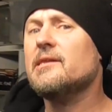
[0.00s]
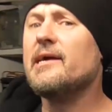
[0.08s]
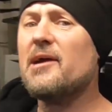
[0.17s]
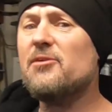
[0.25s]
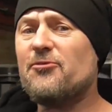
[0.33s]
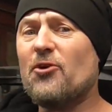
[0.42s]
the
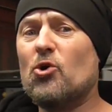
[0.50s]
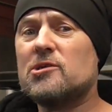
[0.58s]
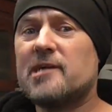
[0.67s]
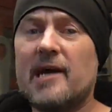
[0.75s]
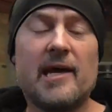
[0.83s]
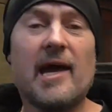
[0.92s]

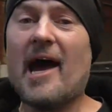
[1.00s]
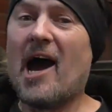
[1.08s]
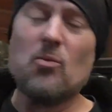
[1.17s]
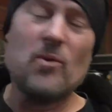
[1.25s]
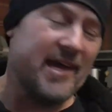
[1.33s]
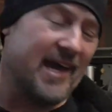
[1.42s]
A40
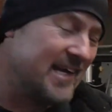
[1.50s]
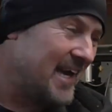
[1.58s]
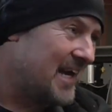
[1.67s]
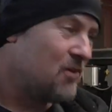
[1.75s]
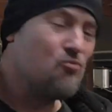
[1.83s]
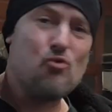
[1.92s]
and we're going to
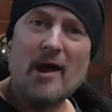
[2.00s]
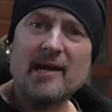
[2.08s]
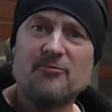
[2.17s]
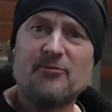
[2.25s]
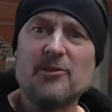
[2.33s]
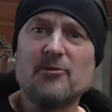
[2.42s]
get it ready
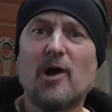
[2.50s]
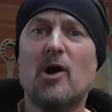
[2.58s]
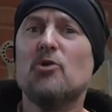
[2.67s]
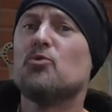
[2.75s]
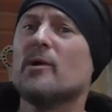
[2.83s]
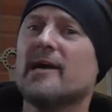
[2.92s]
for the
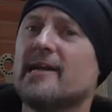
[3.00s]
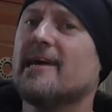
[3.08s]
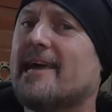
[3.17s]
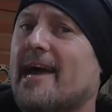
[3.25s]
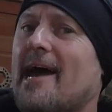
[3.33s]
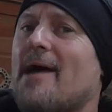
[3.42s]
road. We're going to
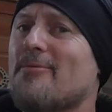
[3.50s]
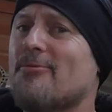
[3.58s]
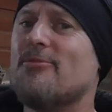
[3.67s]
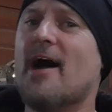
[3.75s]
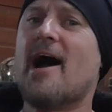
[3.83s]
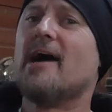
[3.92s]
get
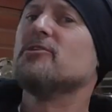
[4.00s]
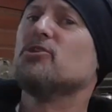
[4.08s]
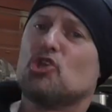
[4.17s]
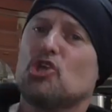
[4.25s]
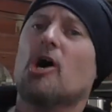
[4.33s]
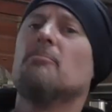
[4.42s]

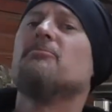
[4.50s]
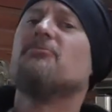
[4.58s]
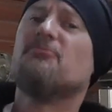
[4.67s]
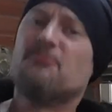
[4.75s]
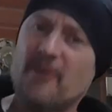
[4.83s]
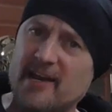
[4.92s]
that job
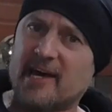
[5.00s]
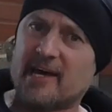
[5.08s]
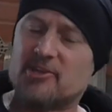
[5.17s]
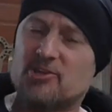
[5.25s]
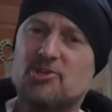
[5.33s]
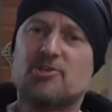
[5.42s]

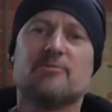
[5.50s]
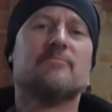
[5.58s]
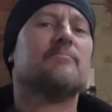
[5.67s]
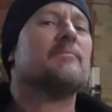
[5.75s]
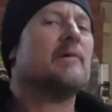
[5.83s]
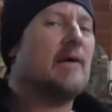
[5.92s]
finished.
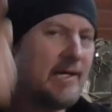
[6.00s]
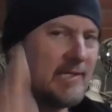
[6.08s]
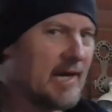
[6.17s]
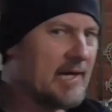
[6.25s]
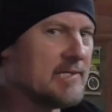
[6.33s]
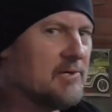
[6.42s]
Let's
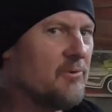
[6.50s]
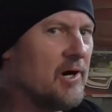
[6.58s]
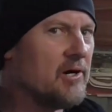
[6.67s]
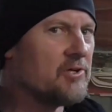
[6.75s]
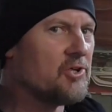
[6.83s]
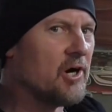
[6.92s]
get to the
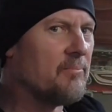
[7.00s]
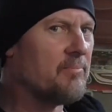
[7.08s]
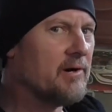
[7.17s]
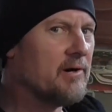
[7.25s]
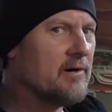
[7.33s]
workshop.